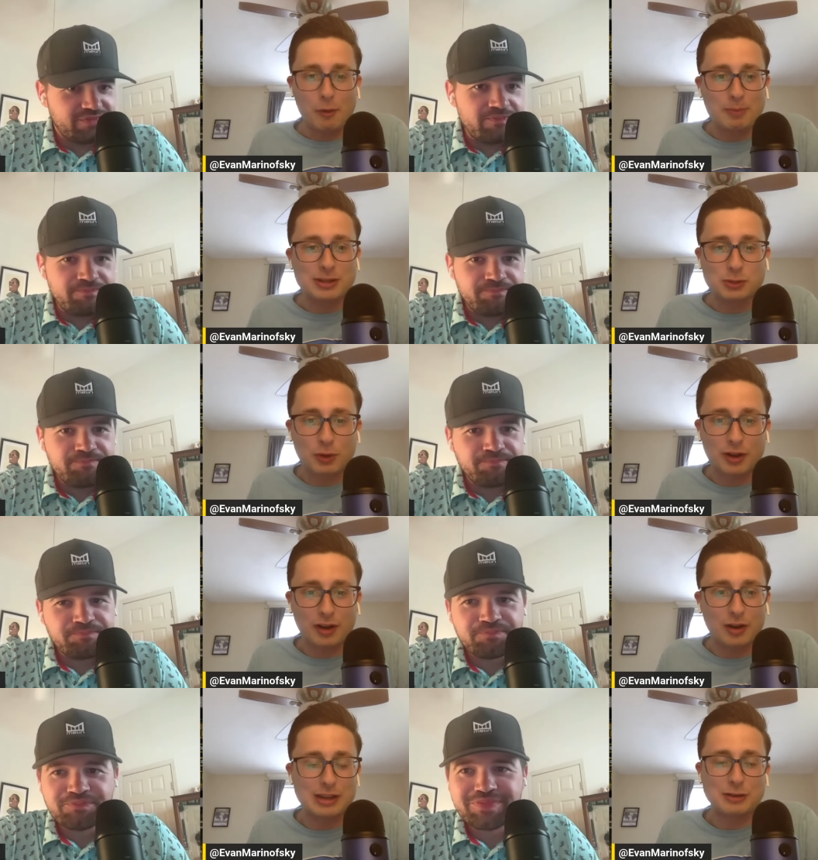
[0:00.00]
Speaker 1: opened
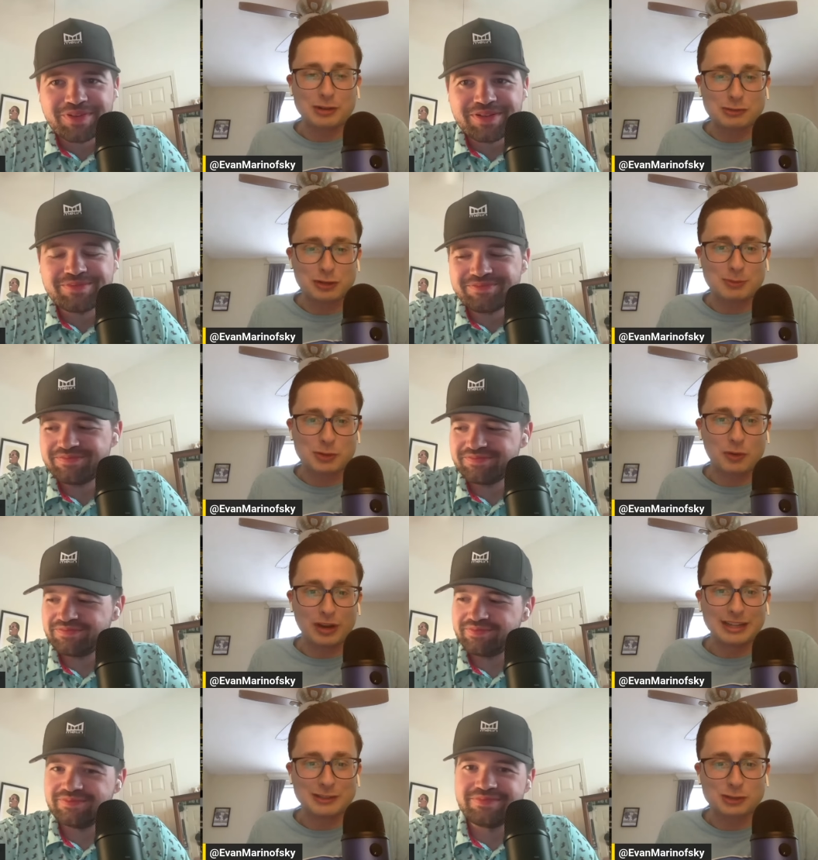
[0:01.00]
Twitter and your Instagram
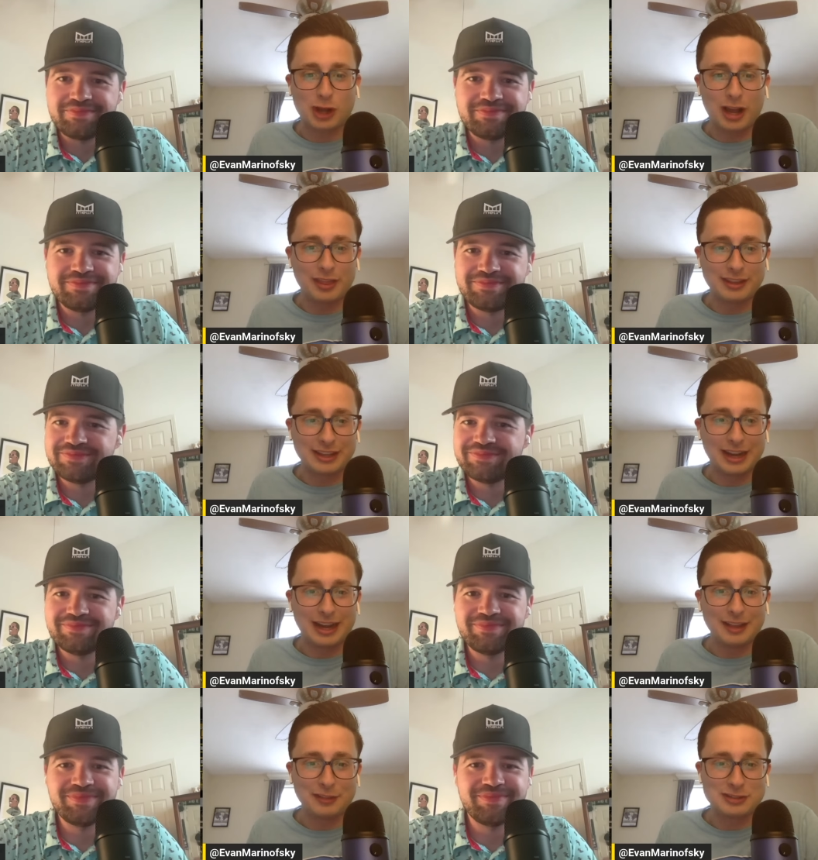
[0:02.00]
story and saw the
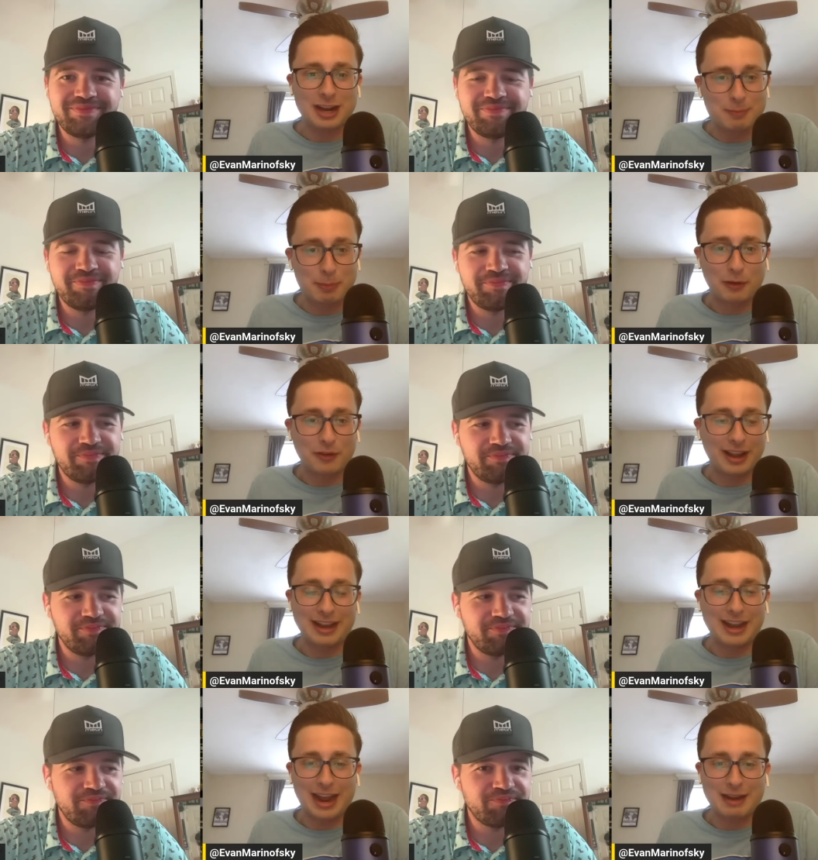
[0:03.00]
uh, the duck boat,
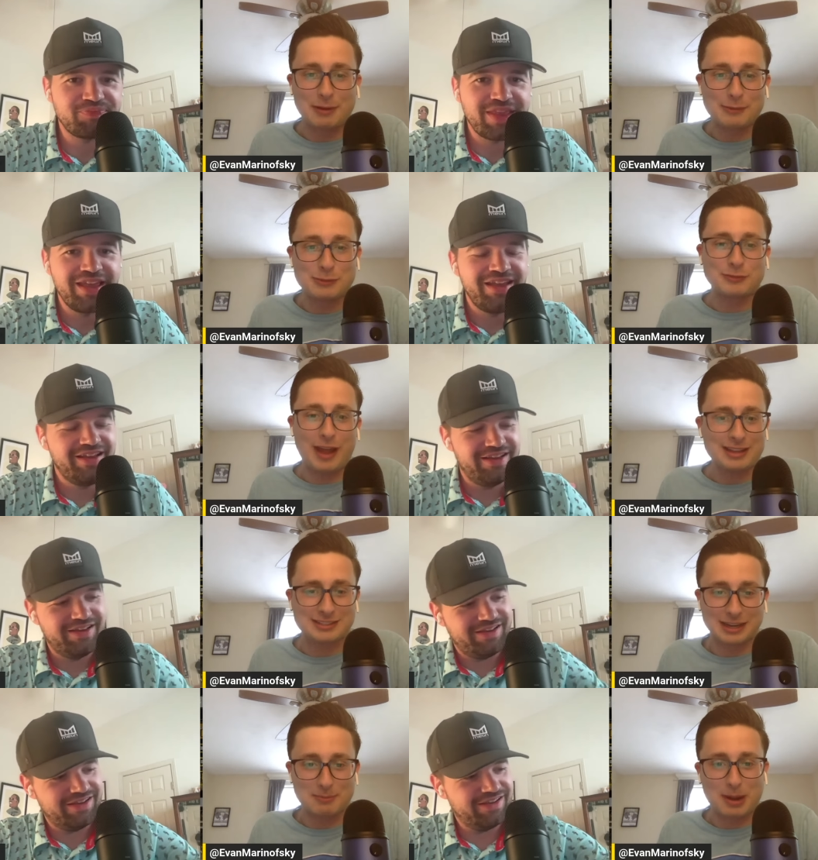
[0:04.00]
and I, I was just
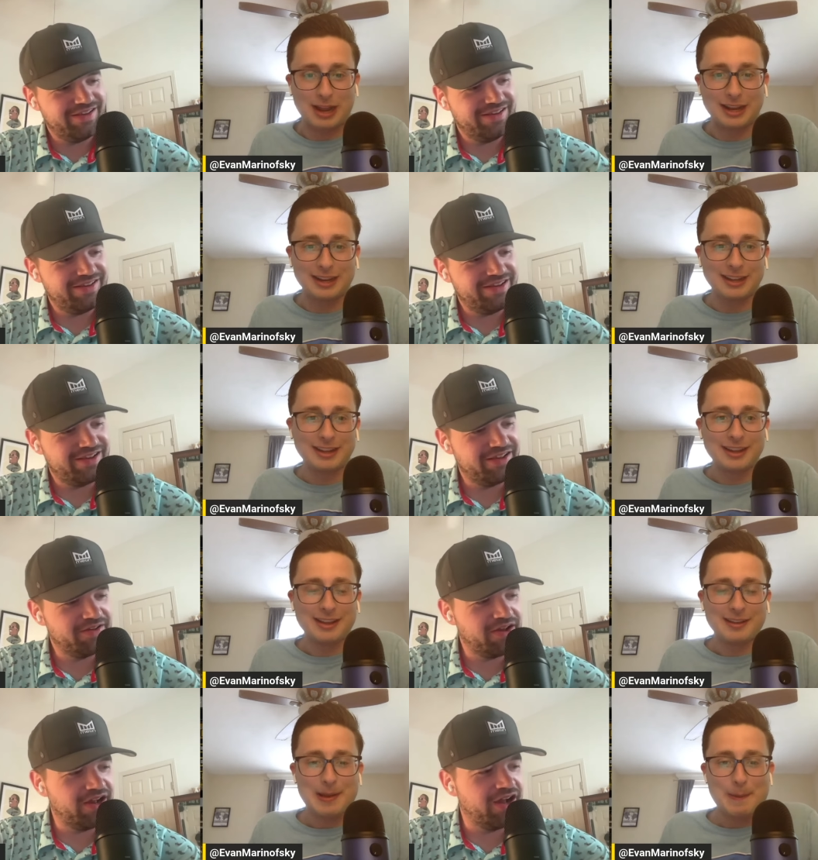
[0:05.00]
fascinated by it.
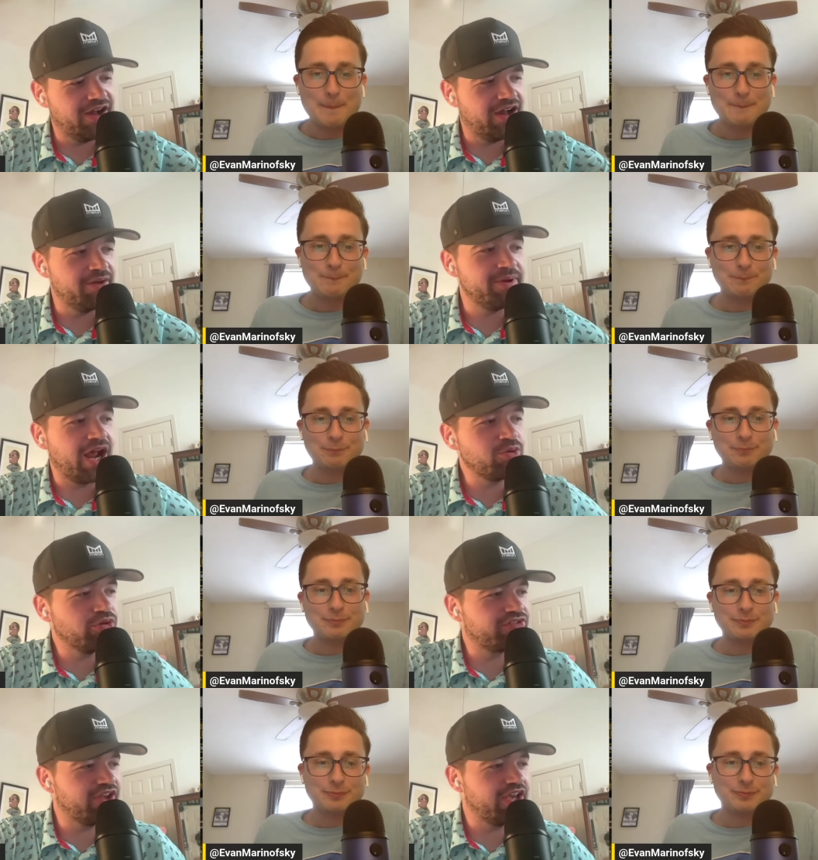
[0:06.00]
Speaker 2: Uh, I mean, I
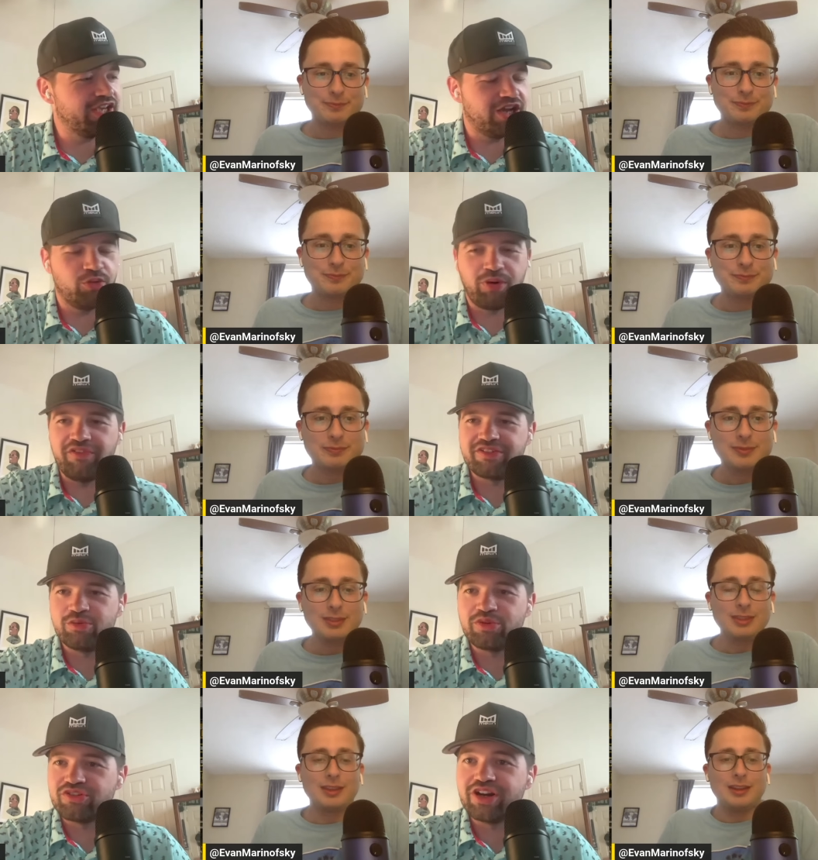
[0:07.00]
will say, I'll preface
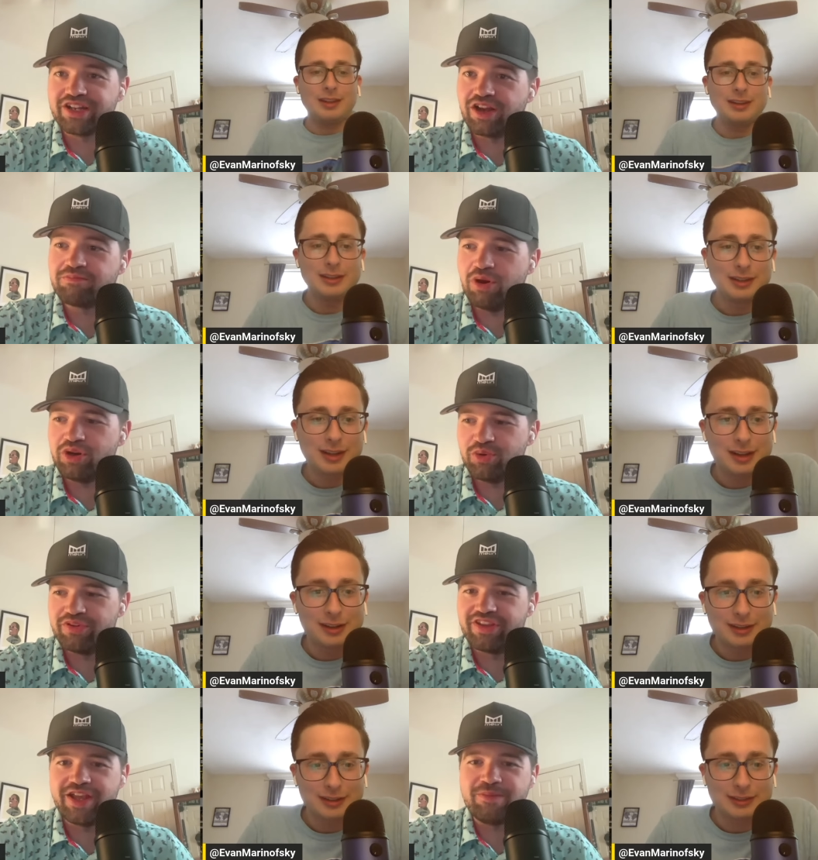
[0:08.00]
it was not a duck boat. It
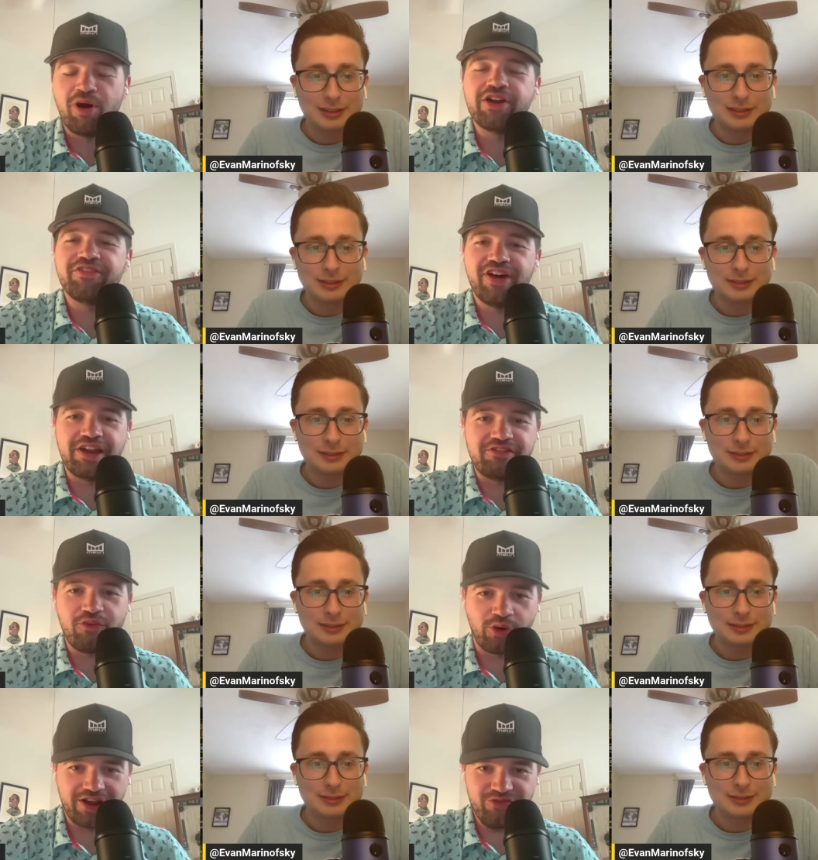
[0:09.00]
was a modified
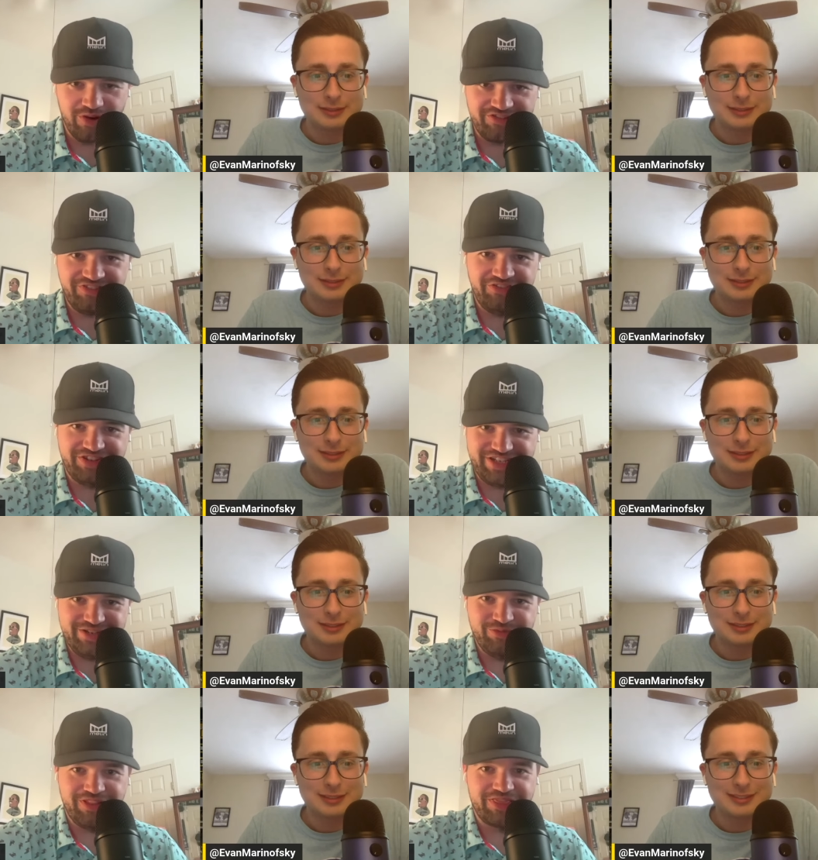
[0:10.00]
Ford F one
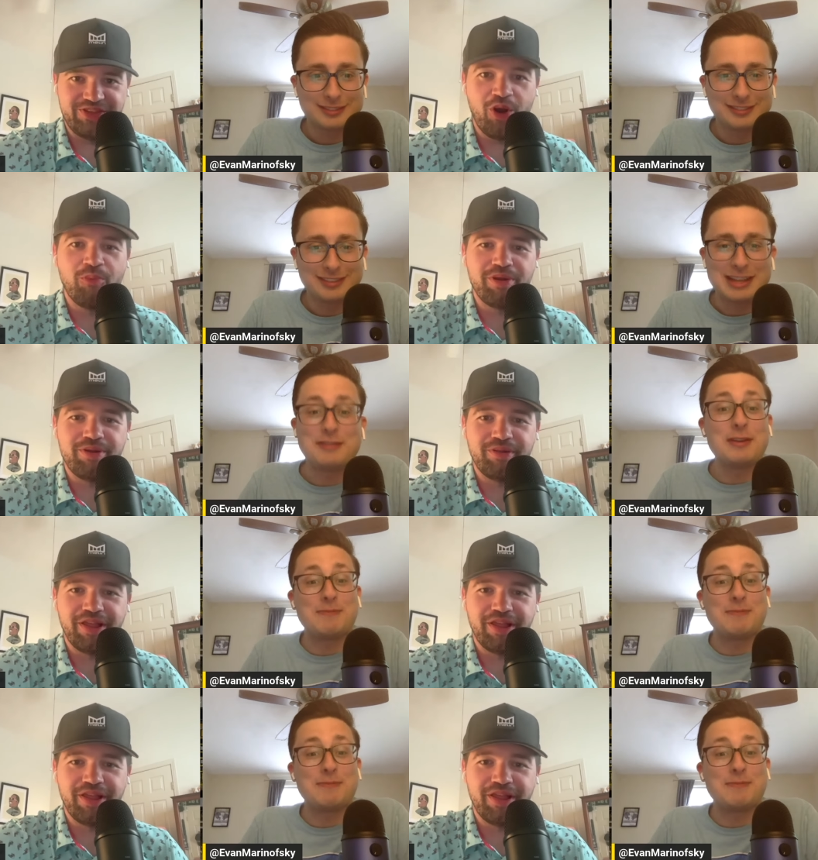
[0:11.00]
fifty with like the open Even